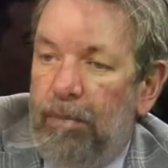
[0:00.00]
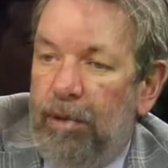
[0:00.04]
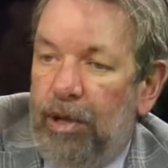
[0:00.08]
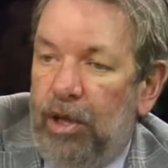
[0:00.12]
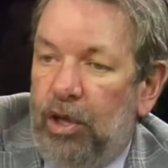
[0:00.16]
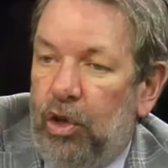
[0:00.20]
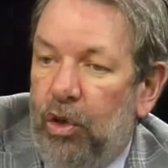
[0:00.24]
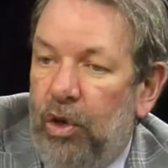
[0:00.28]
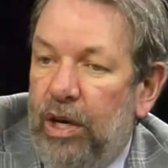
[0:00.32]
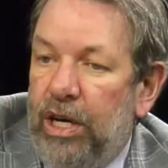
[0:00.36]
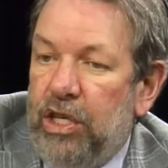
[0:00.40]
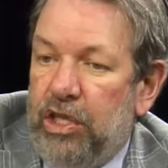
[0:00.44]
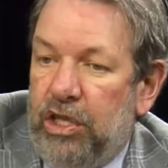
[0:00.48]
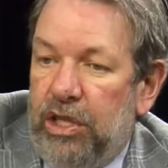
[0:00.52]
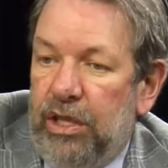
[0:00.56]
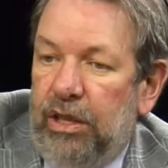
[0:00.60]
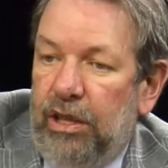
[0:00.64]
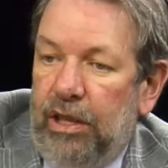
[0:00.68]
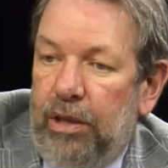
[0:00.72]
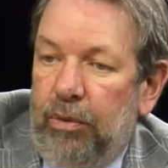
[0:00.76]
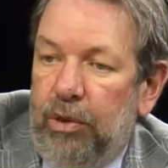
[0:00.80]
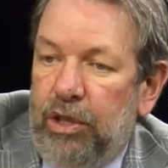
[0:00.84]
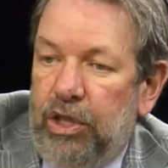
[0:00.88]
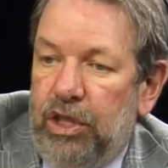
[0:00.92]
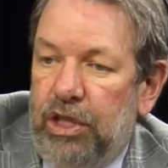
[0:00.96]

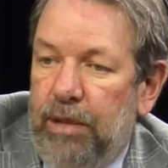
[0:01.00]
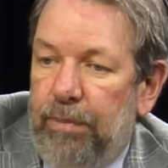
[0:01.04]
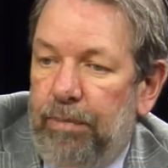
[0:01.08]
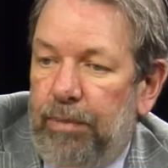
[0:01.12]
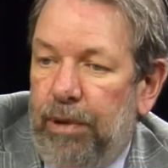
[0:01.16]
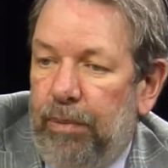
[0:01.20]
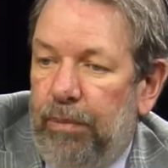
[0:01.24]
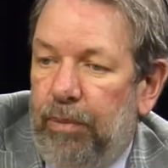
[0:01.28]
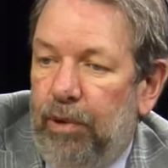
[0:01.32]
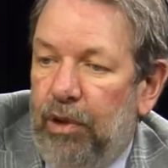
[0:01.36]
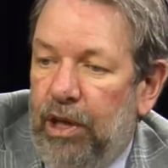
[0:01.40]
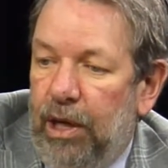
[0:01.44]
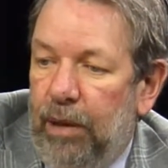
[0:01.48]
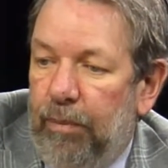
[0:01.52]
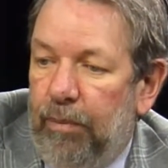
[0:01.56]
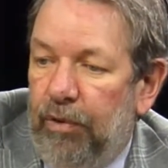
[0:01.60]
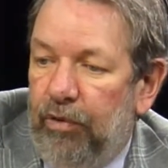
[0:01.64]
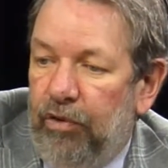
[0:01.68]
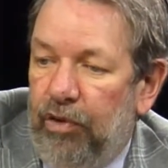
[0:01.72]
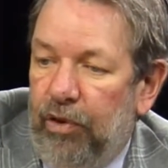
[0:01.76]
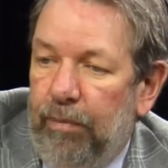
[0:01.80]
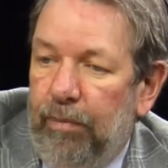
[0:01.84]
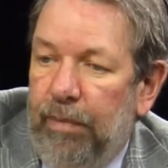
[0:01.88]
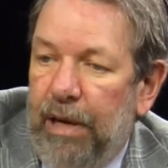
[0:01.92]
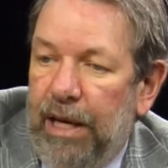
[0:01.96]
Increasingly, we see people coming
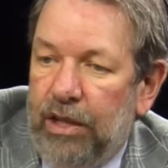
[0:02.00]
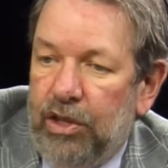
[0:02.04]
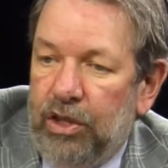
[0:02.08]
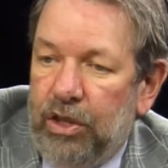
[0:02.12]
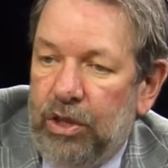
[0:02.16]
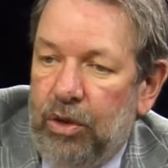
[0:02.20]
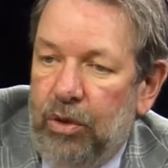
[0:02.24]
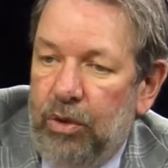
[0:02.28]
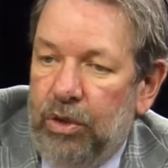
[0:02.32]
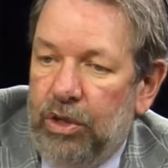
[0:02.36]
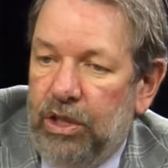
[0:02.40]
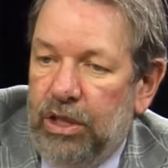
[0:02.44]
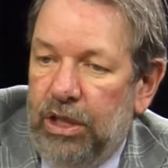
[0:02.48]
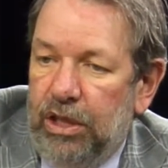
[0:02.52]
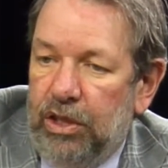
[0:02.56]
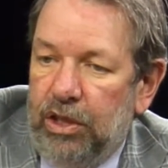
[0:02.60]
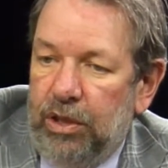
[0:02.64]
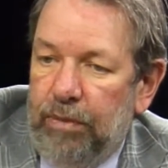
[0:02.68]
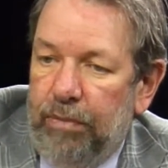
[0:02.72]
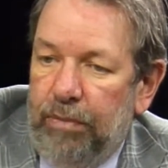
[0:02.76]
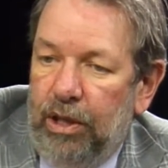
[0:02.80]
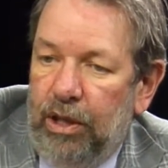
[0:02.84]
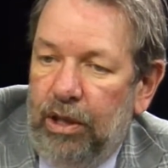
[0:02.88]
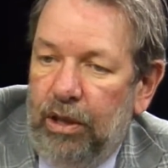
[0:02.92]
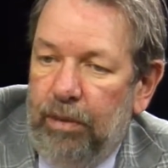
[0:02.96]
from Mexico and
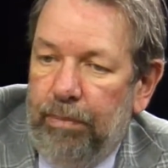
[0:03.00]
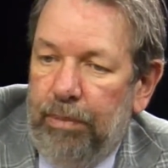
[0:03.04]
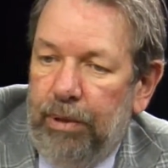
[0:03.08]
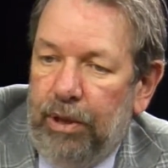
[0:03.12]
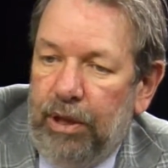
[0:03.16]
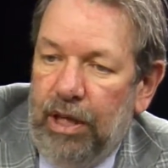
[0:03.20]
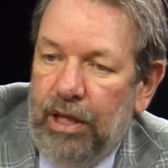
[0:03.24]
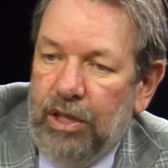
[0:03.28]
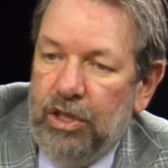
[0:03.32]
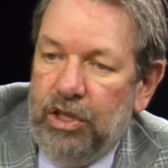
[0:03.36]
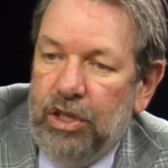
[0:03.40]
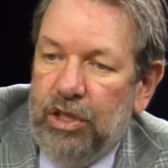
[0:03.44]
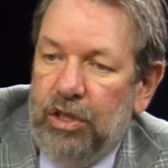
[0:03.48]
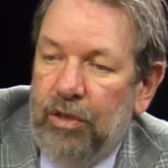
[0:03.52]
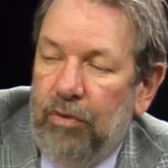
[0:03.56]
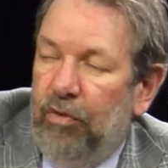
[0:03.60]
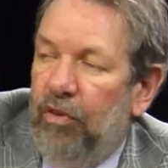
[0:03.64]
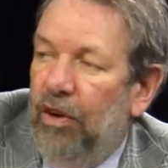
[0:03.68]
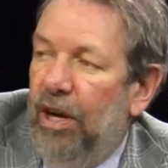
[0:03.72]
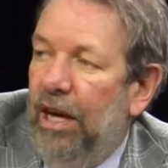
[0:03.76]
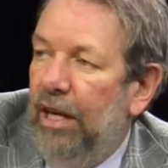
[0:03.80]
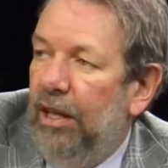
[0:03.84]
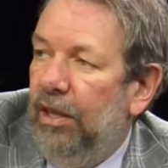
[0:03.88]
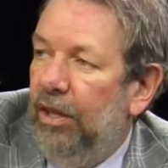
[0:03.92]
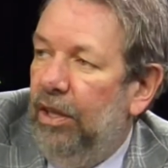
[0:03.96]
Central America because of the
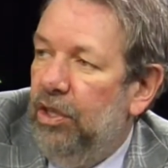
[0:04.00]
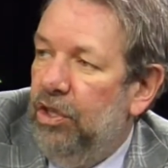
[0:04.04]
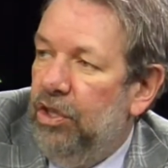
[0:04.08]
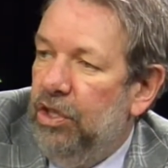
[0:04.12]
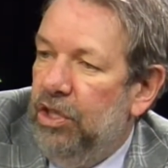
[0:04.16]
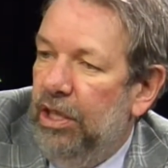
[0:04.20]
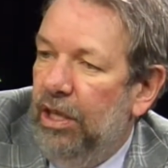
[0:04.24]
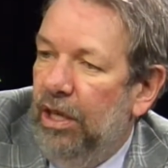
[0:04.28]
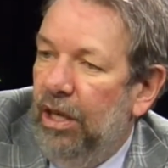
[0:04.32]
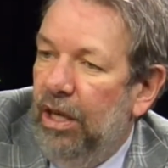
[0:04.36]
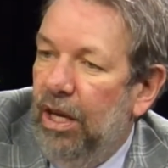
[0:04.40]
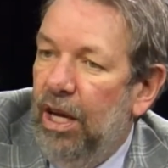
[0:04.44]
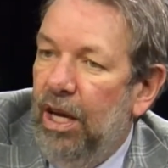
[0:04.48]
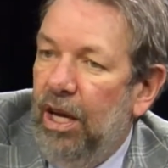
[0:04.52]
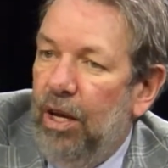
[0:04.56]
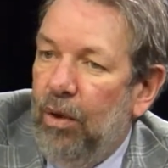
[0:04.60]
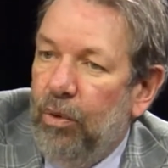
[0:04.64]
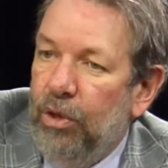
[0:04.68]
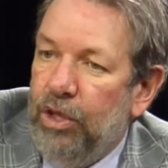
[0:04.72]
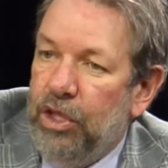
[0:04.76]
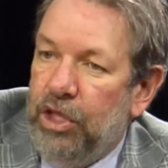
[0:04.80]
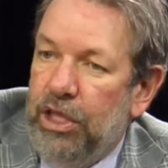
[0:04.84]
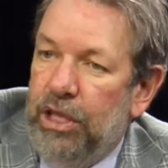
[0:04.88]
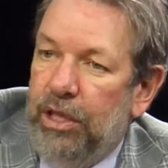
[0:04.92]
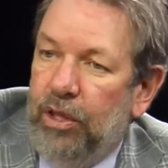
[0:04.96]
violence there,
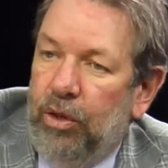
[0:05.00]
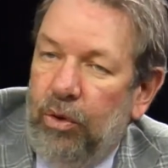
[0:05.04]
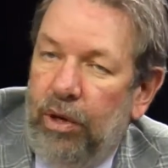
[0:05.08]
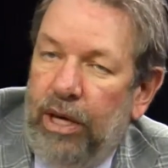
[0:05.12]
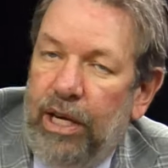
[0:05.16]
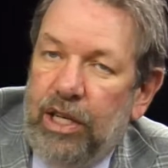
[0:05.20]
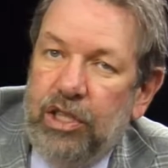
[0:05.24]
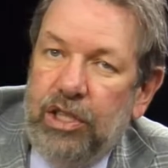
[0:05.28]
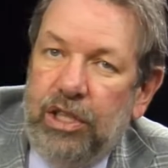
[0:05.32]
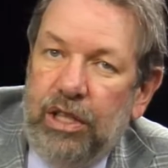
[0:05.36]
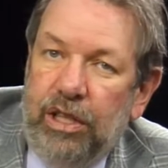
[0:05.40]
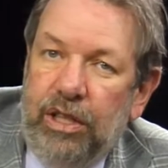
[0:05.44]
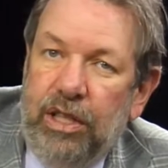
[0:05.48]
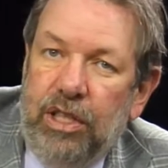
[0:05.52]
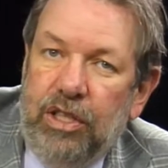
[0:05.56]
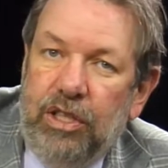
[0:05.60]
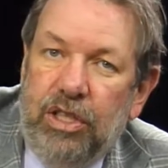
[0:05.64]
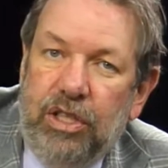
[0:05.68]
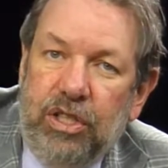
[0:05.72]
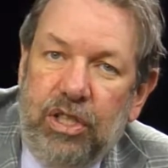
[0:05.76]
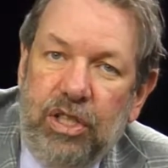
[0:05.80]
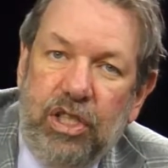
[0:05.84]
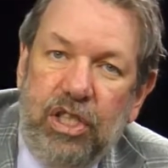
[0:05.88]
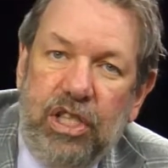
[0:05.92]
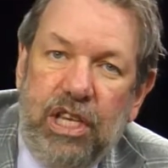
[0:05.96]
which, interesting, this
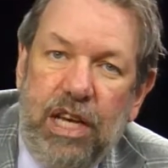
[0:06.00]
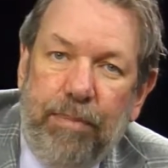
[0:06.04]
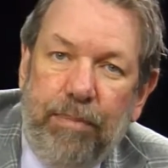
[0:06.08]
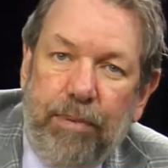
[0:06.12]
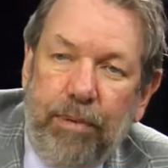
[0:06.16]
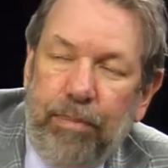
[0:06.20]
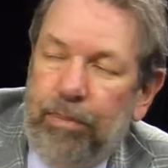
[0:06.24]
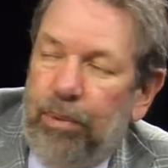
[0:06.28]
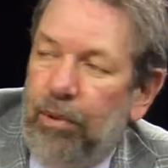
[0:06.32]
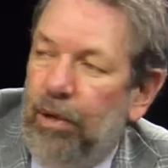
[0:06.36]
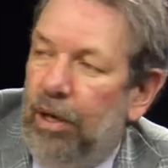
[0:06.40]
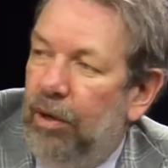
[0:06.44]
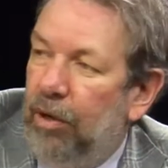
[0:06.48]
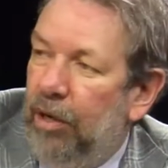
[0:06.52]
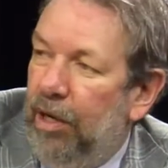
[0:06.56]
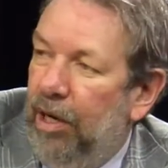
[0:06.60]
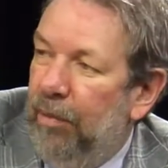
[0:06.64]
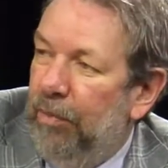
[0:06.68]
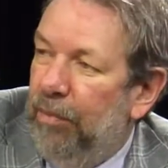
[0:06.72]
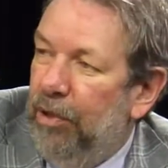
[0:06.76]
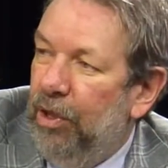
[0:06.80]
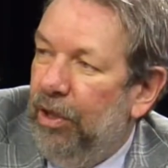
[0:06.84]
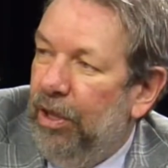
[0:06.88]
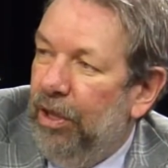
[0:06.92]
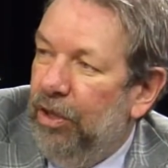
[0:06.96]
is a separate
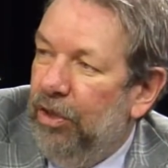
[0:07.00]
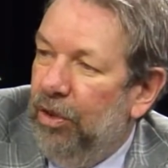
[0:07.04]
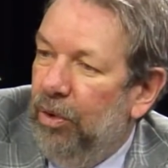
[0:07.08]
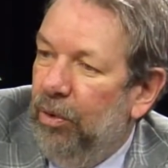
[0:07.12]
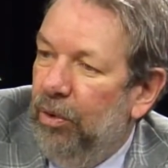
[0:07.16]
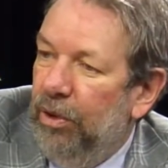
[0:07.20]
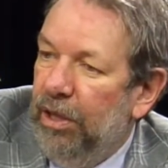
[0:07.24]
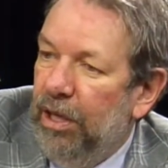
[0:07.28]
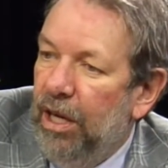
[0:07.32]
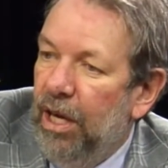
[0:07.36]
program you can do it,